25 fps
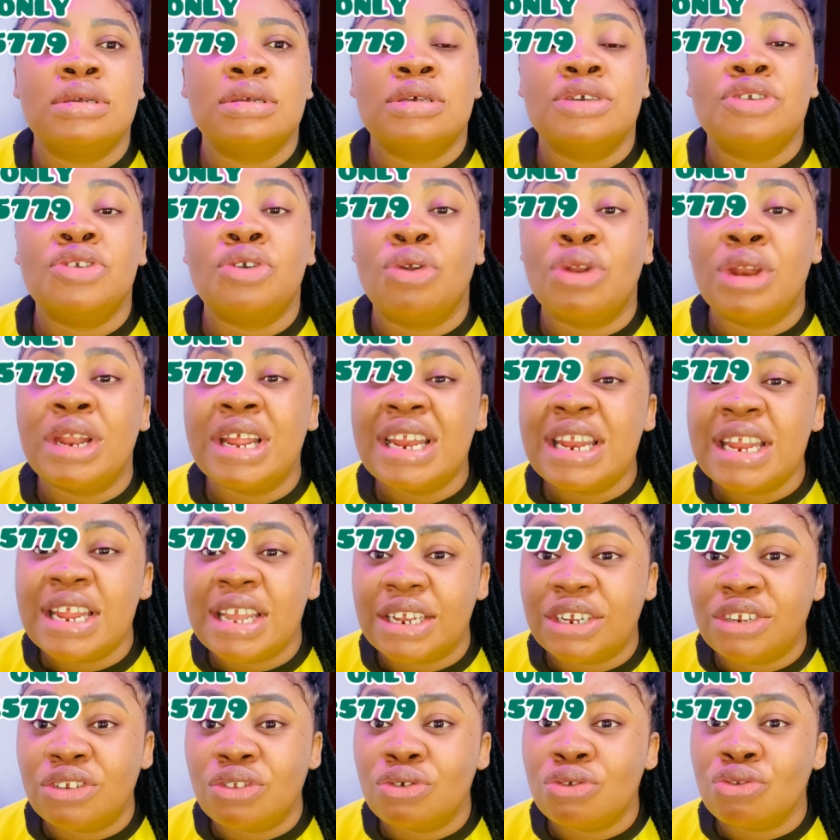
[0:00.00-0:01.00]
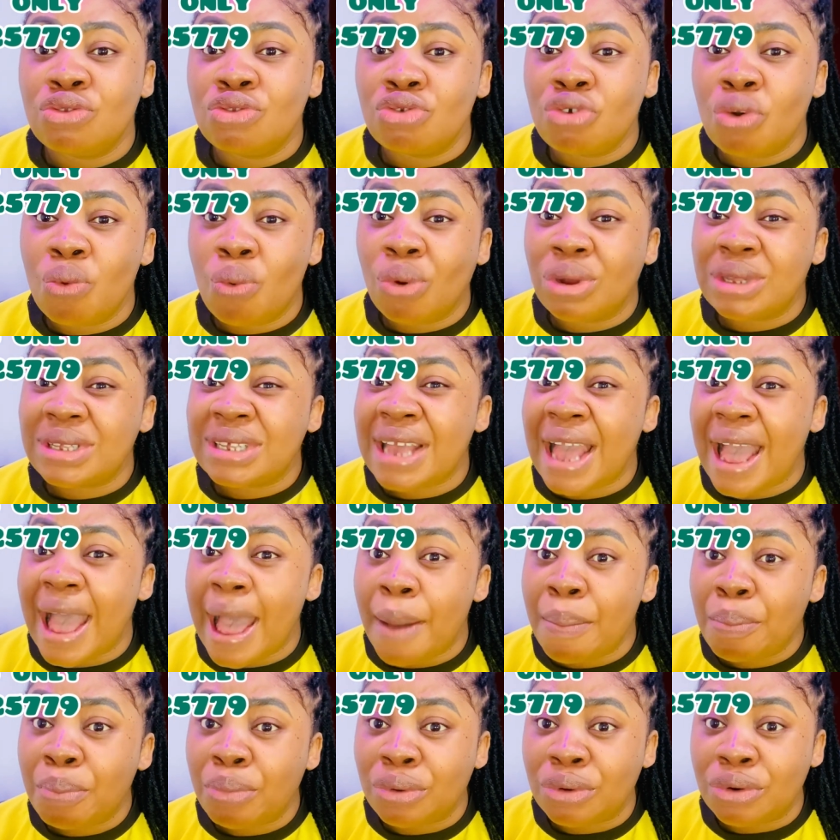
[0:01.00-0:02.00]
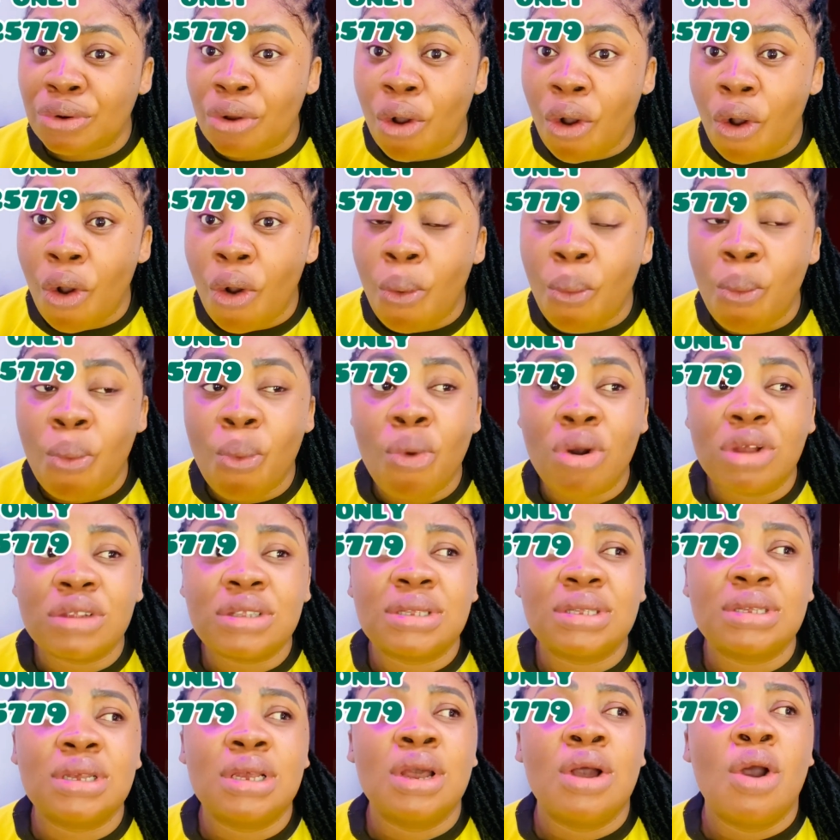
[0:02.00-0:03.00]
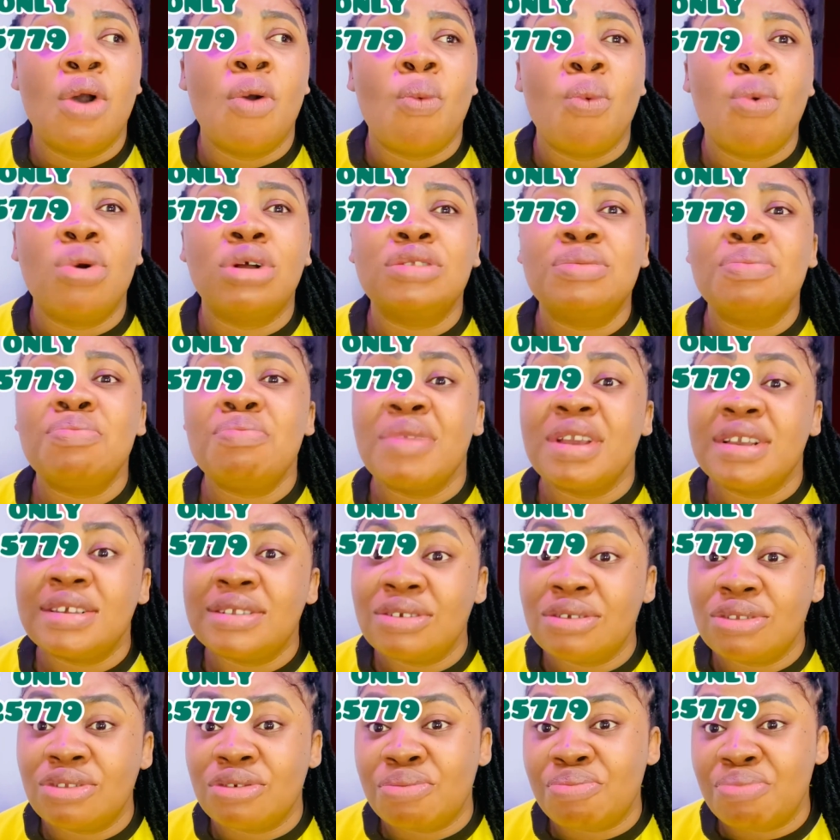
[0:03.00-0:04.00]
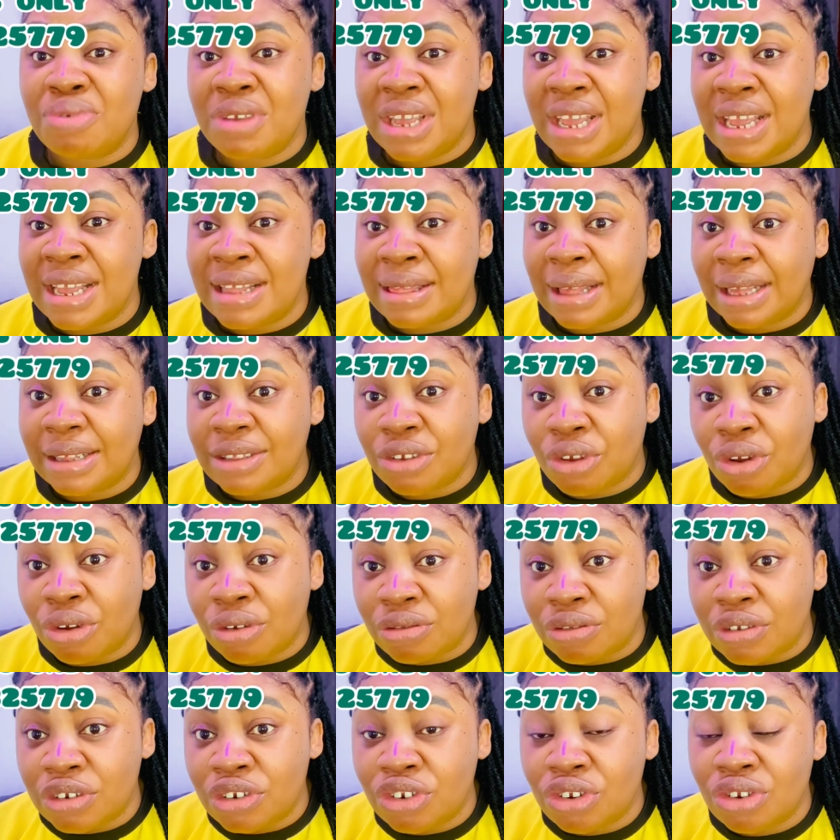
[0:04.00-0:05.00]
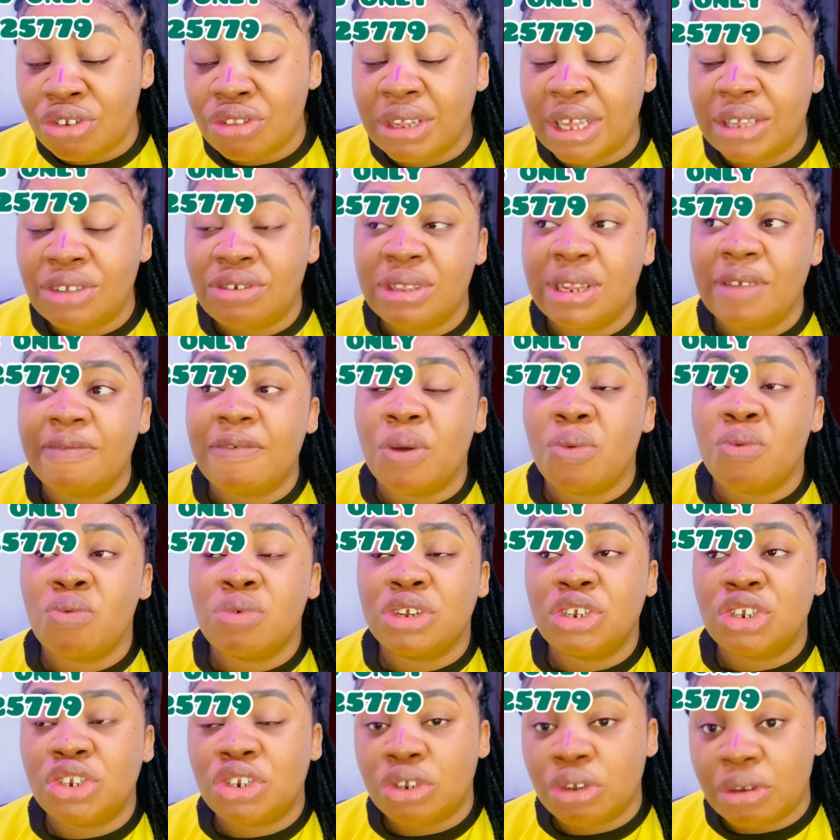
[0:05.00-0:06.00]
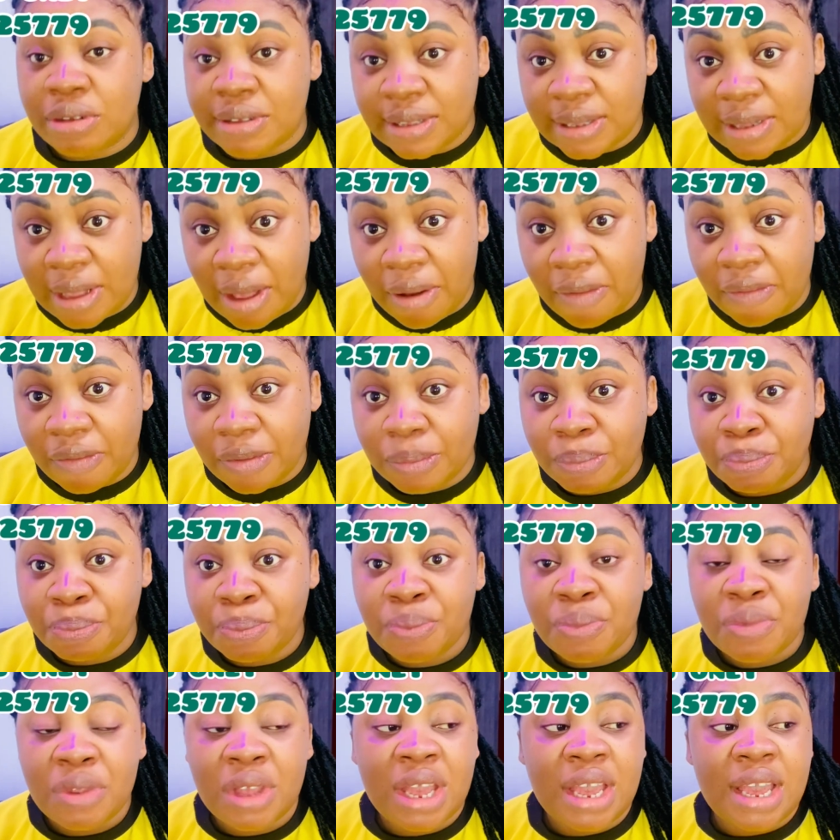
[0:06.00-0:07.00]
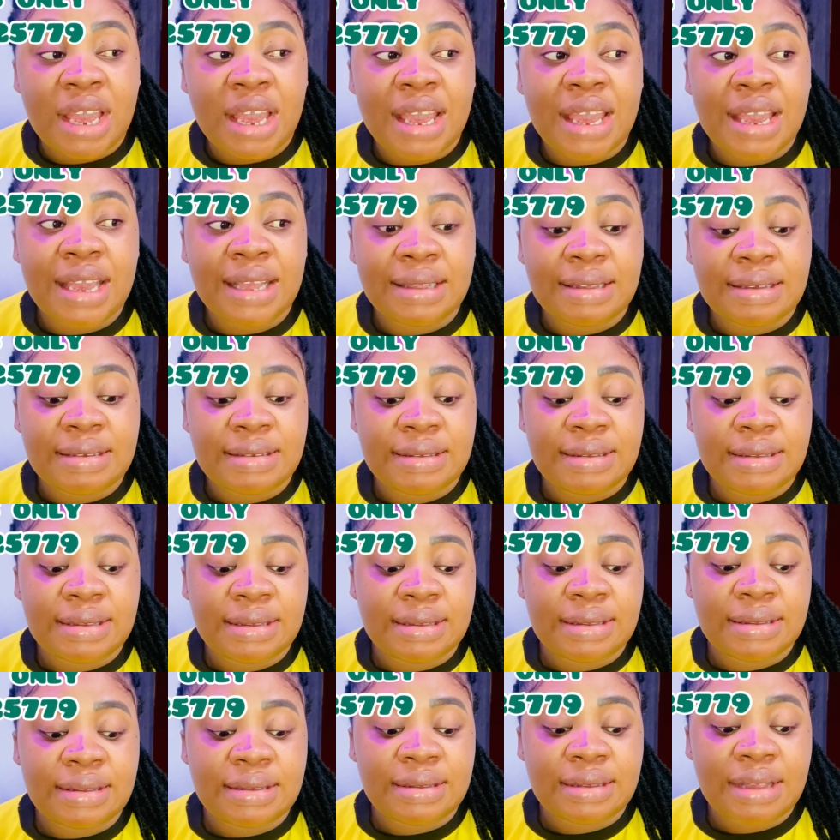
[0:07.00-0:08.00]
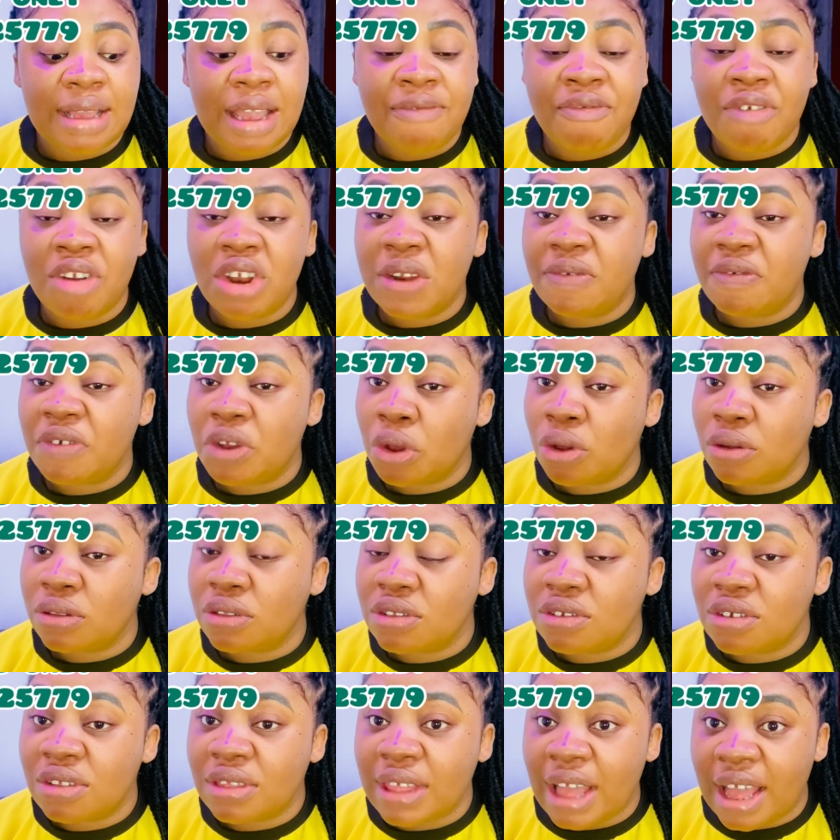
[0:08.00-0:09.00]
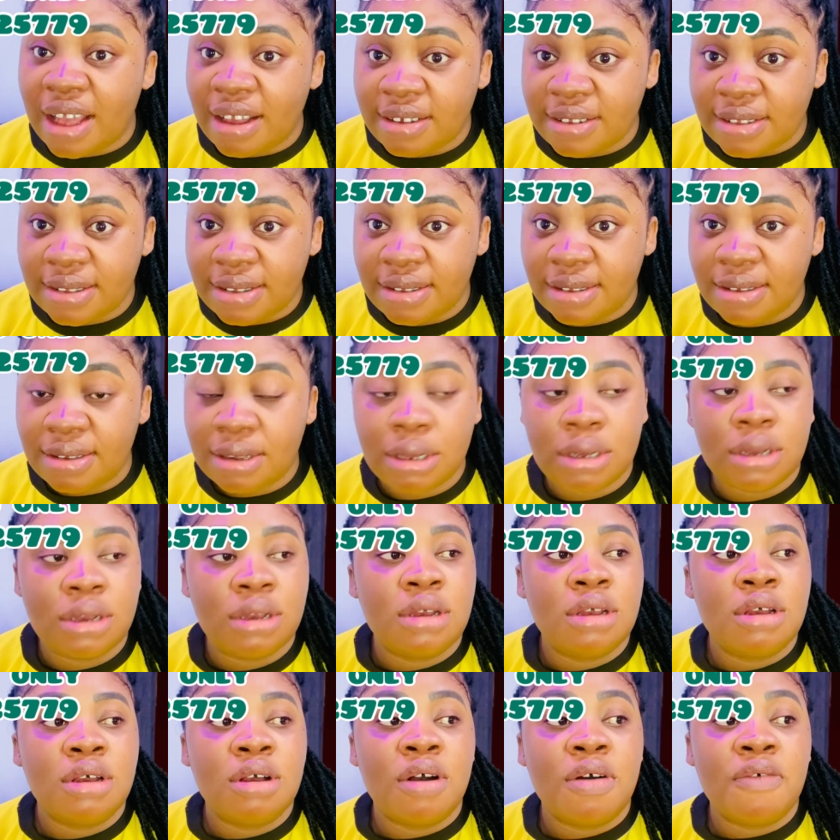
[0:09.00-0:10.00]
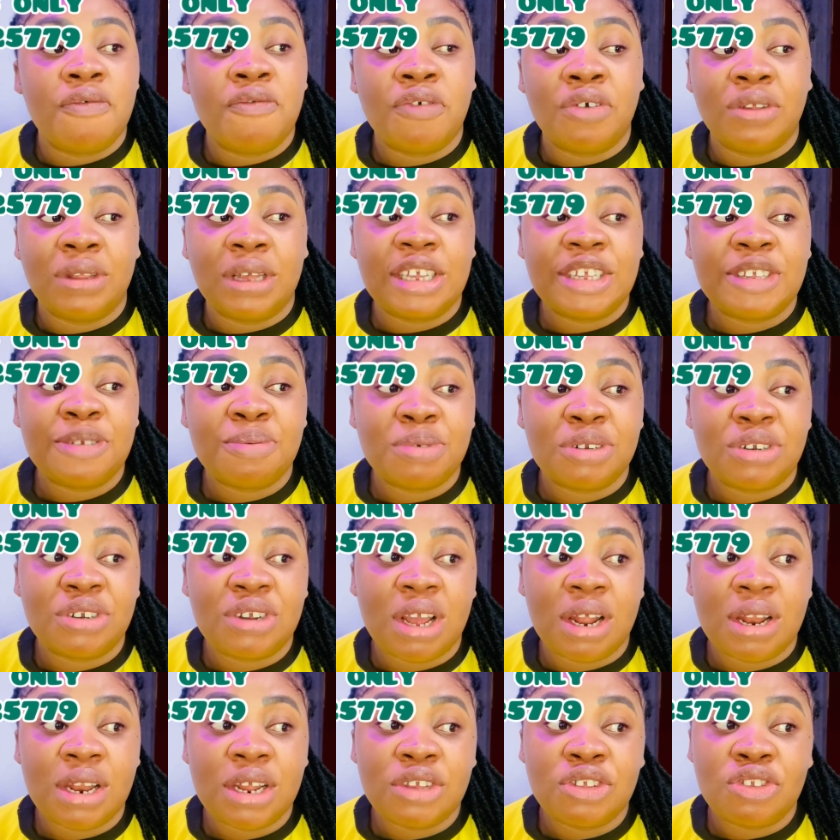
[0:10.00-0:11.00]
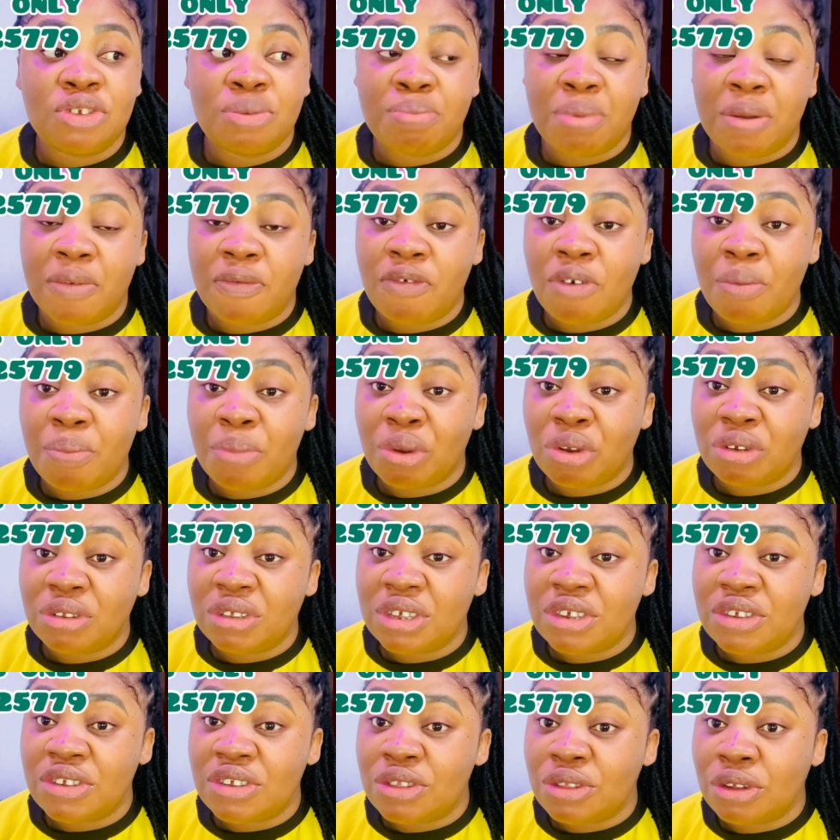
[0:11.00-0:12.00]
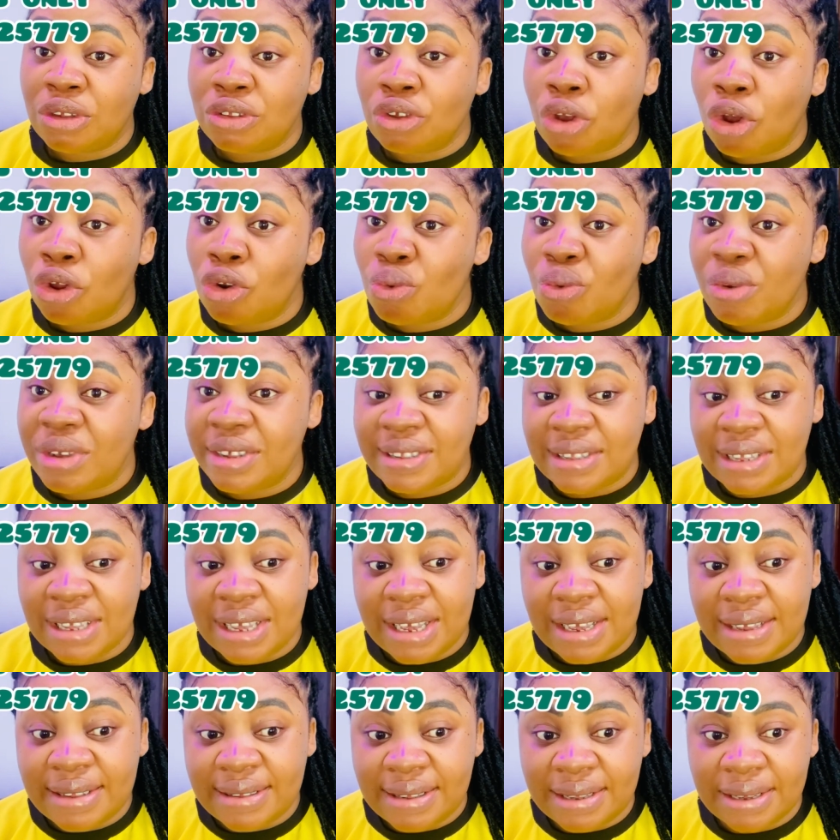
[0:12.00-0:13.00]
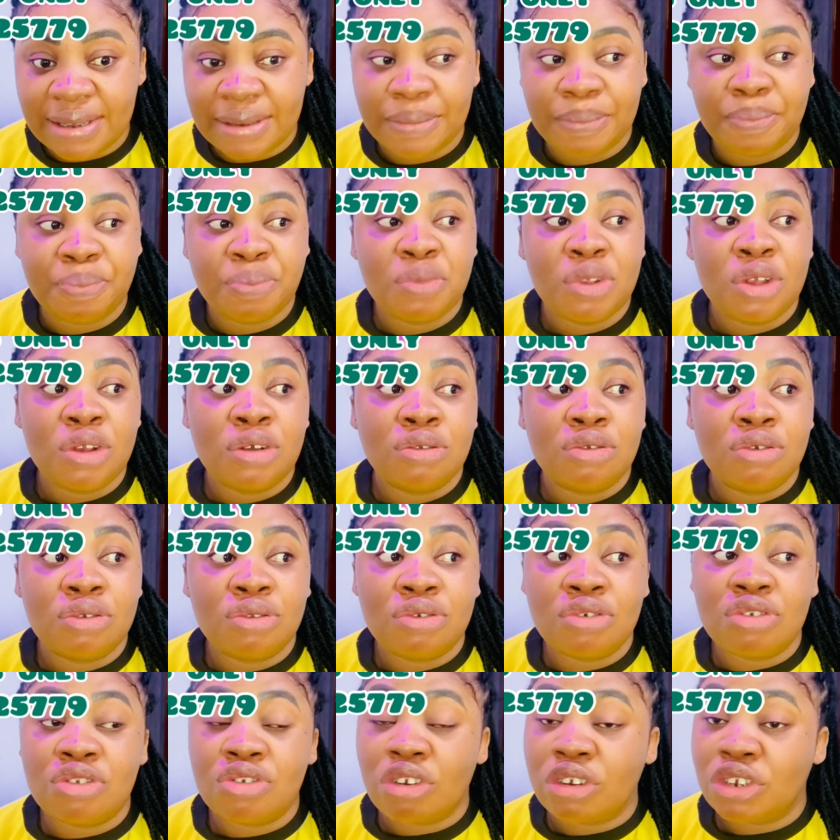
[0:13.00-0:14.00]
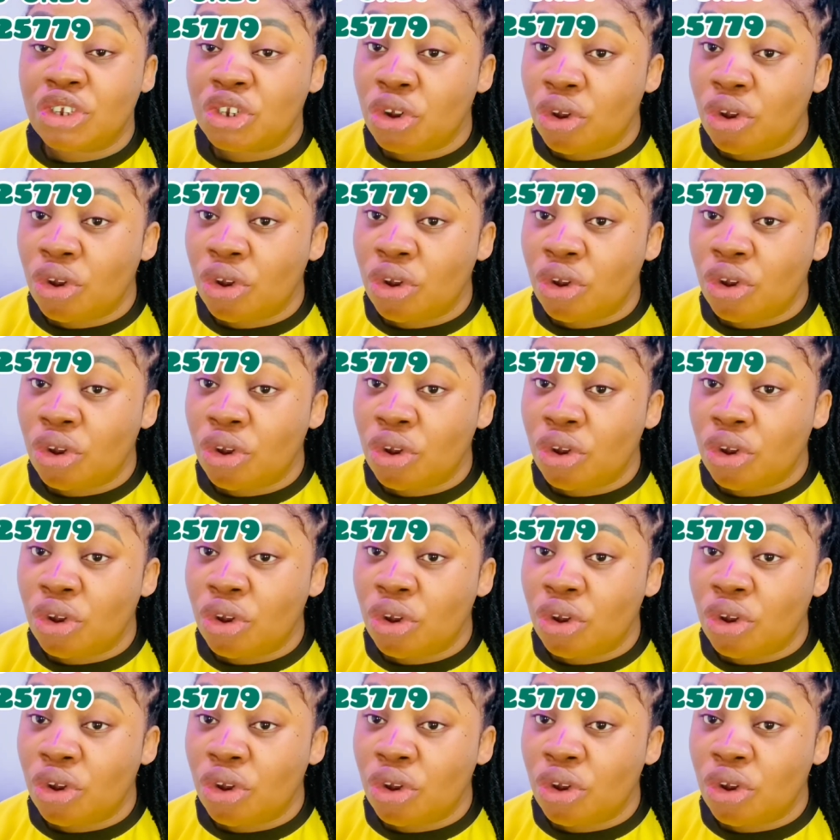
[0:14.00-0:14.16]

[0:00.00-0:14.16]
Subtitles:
your lineage to know what happened or what makes you to be in that condition that you never wished yourself, it is a very difficult task for that spiritualist to perform, because it's not always easy to do such